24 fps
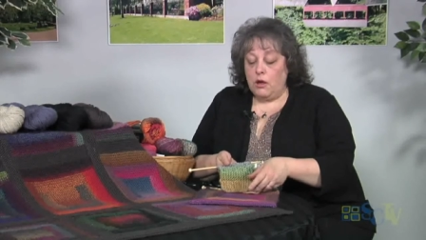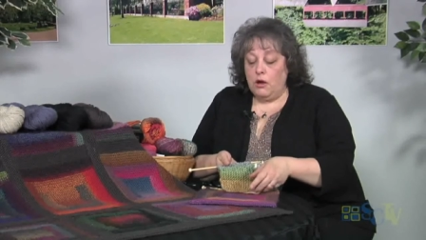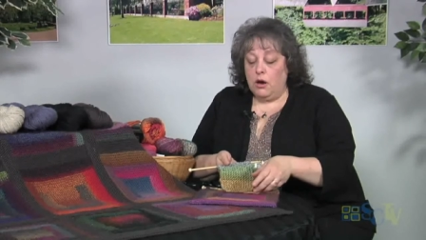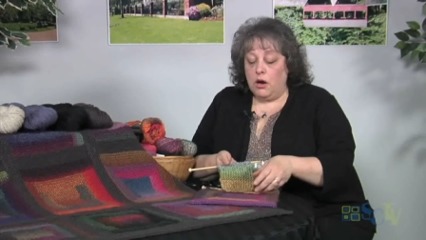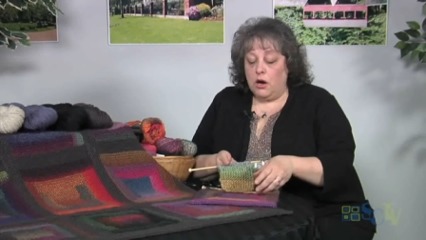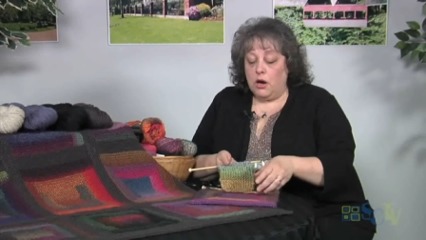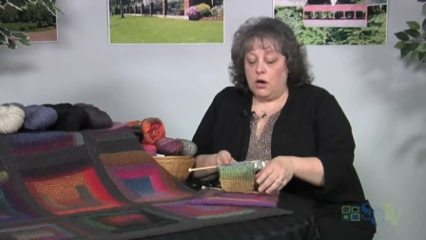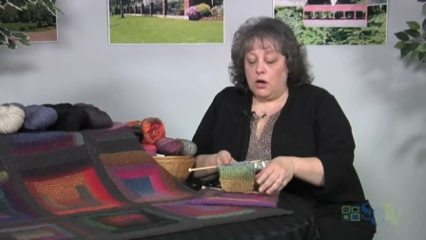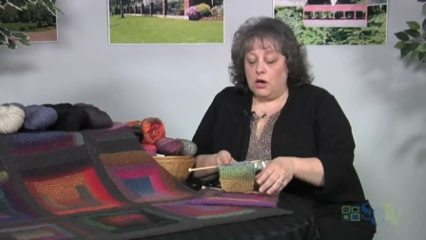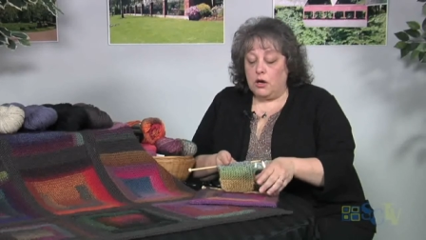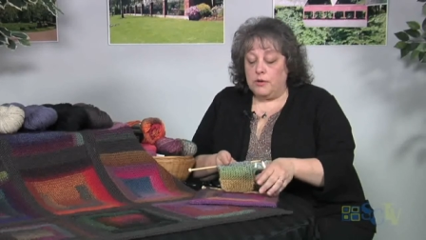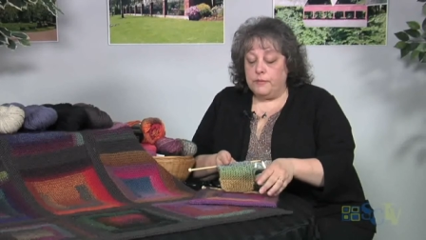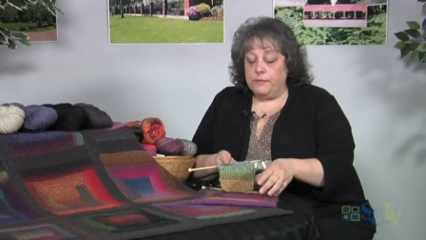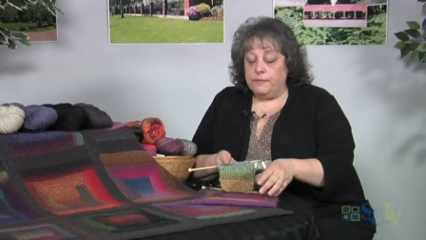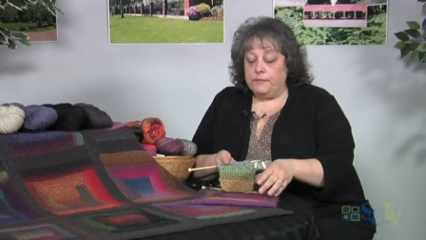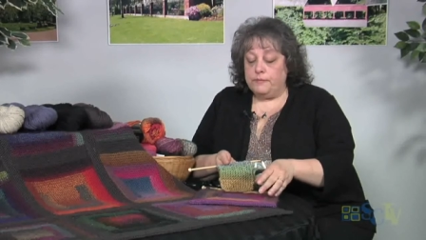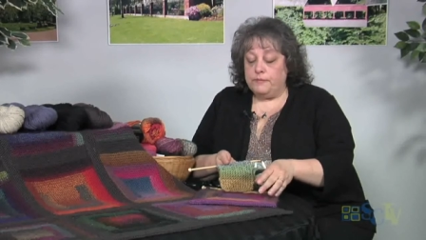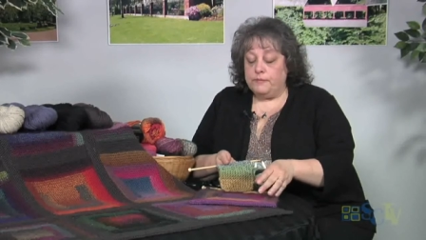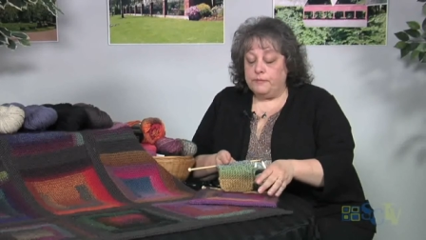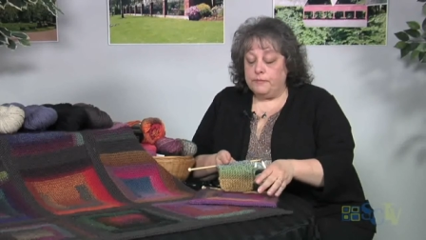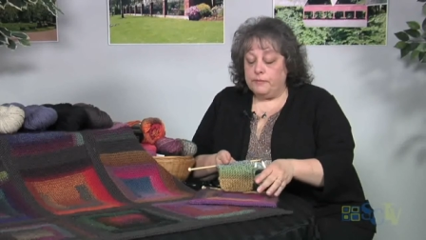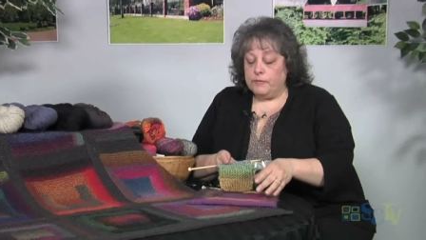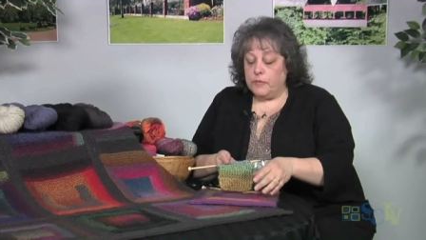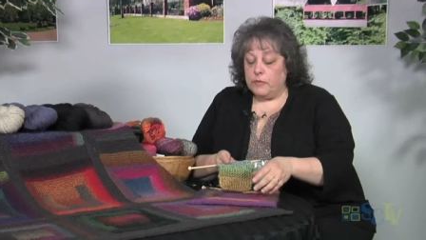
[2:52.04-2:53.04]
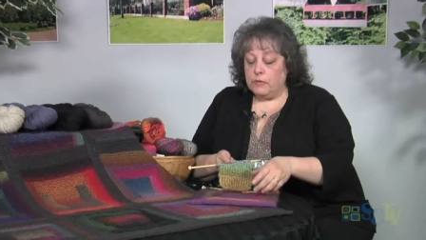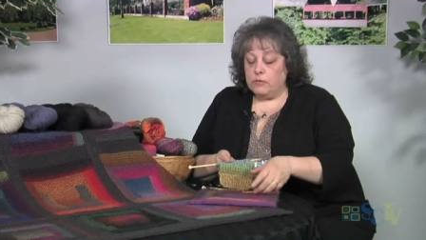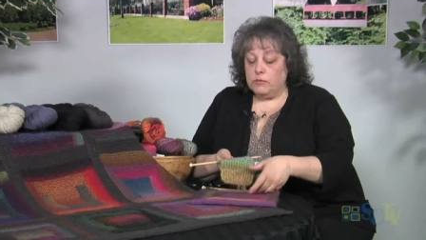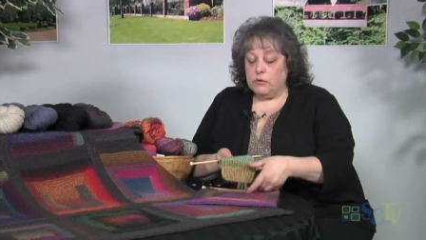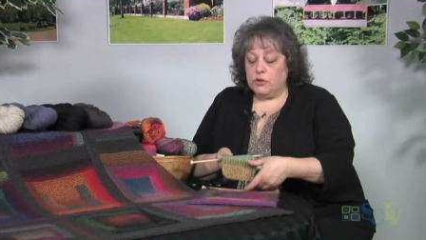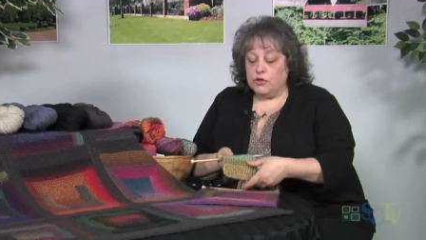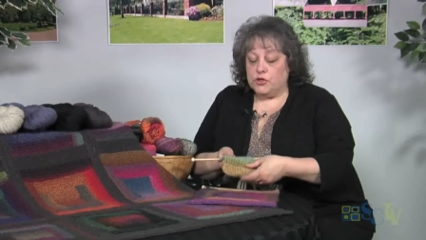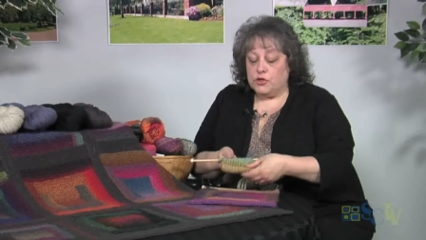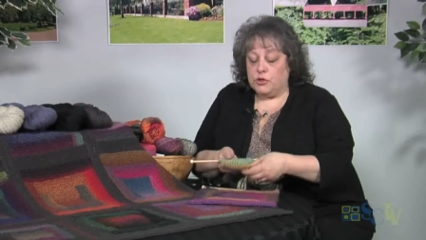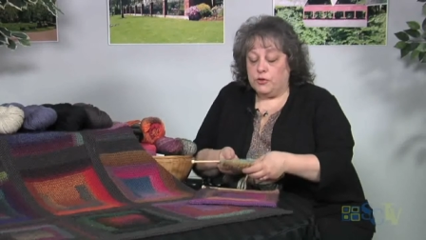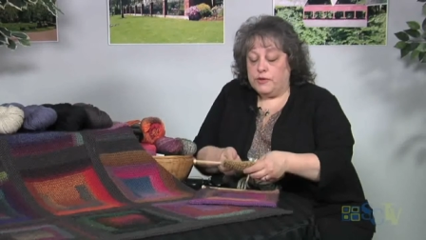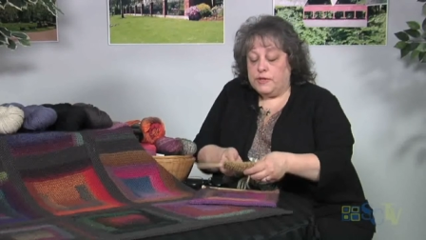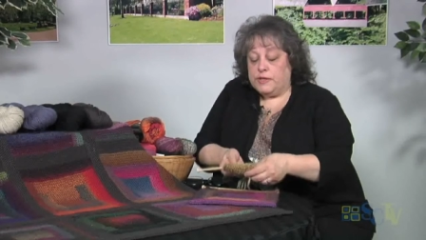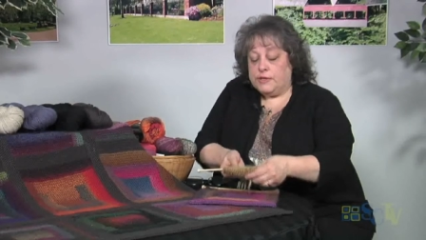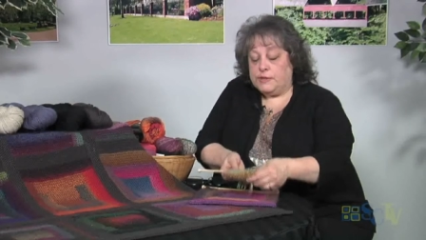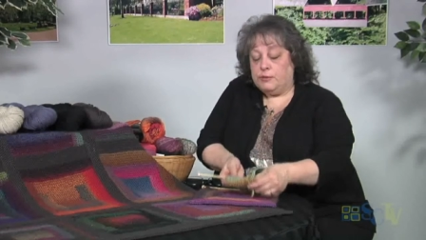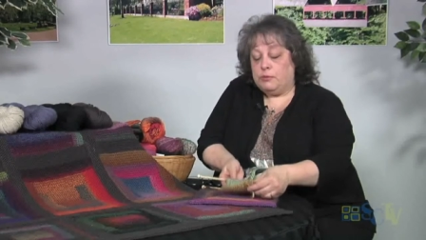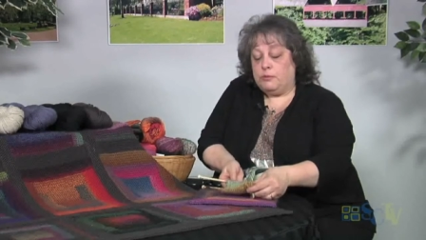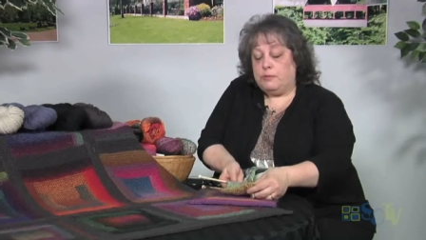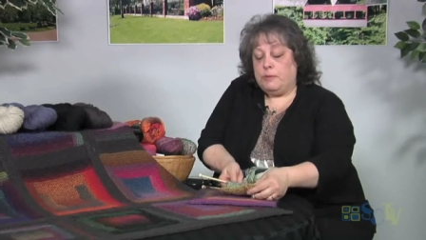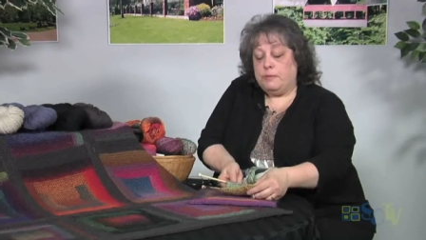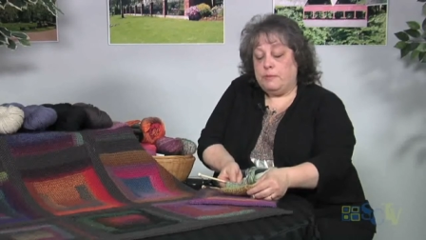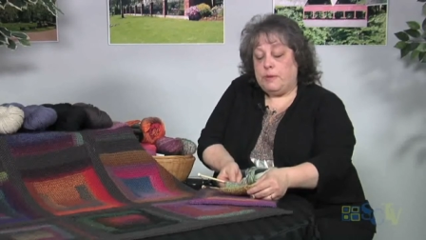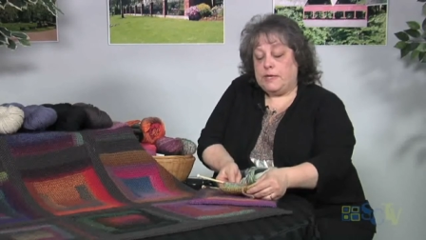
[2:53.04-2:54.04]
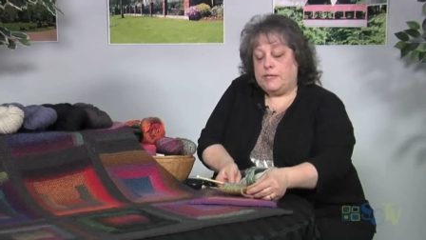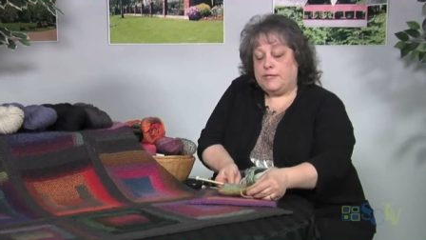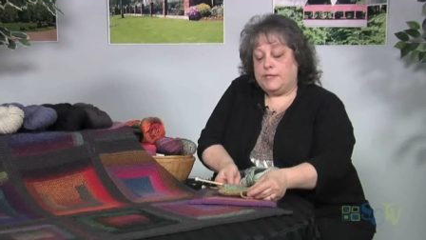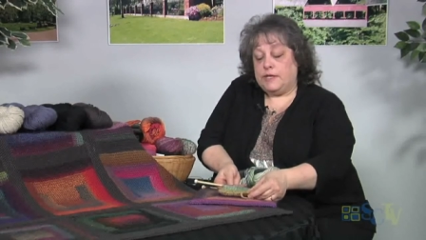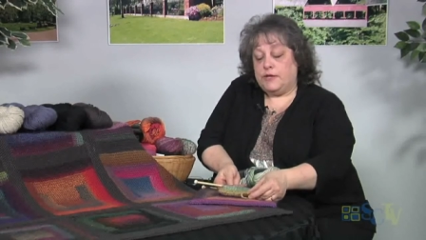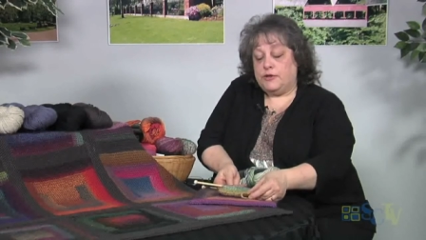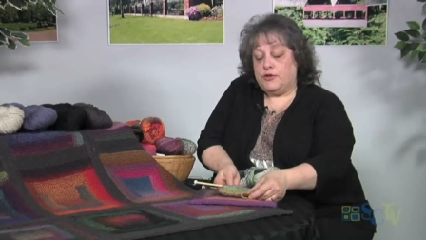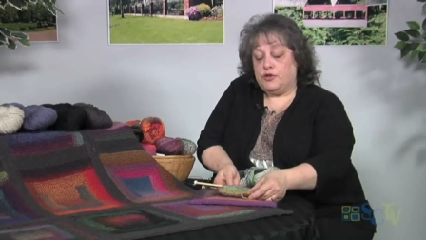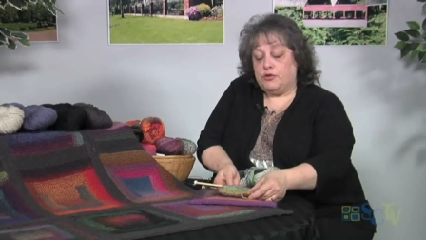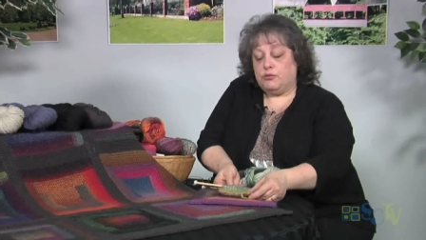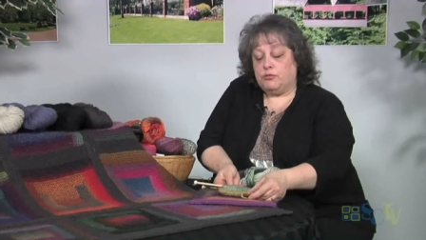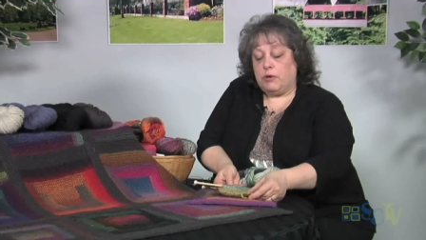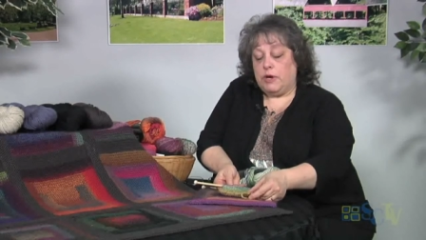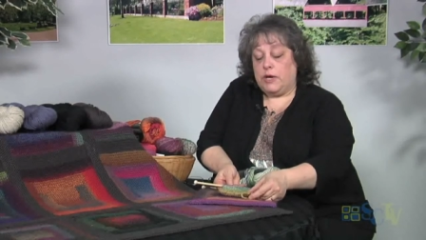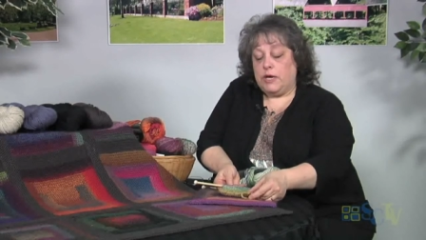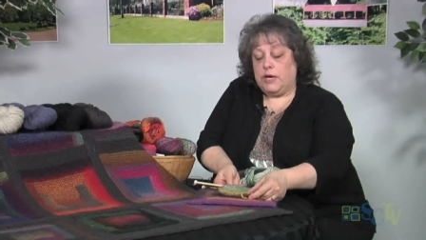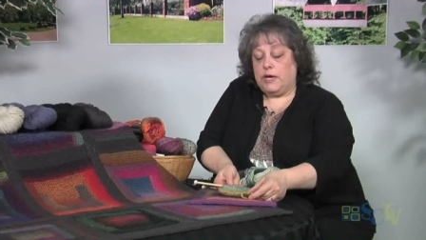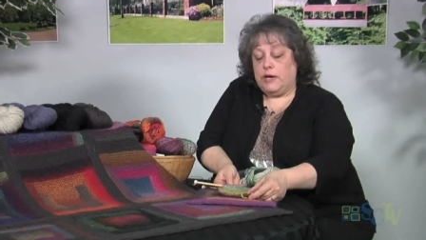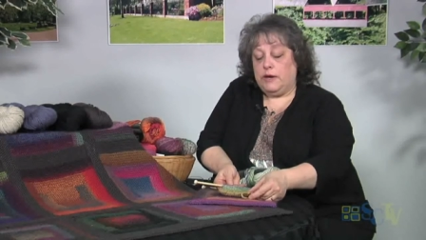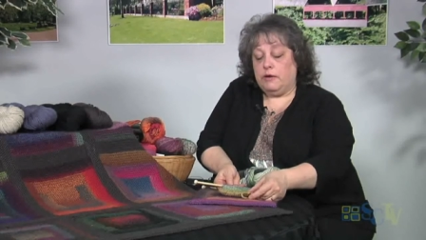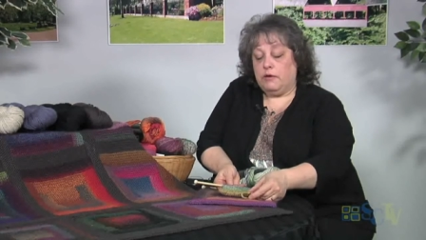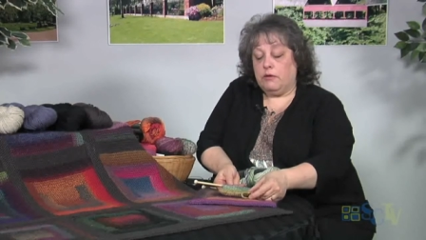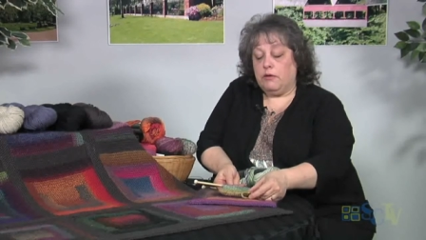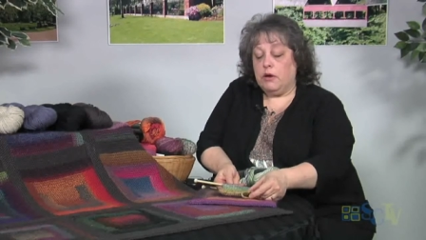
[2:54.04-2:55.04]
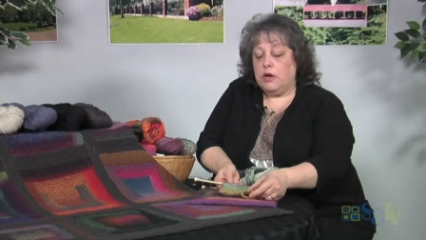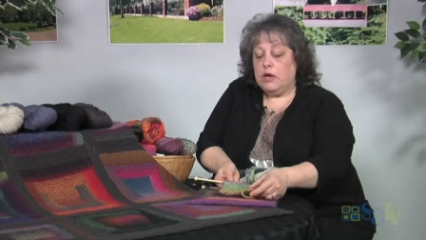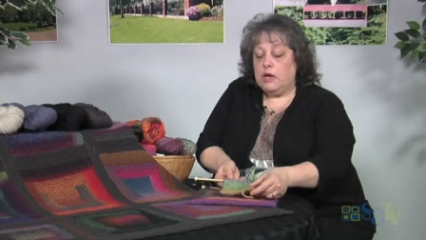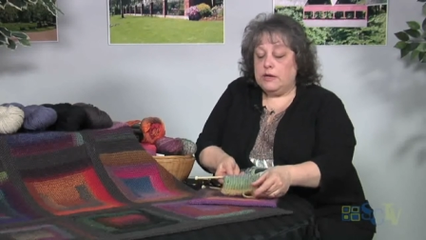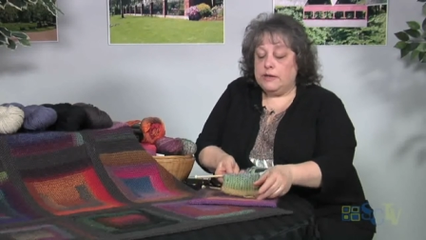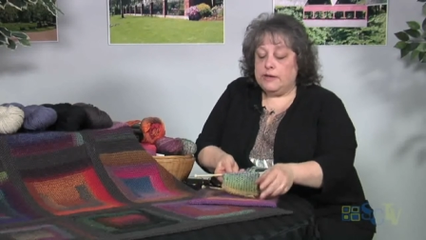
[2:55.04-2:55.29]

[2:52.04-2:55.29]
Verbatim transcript: Um, so this would be my center right here.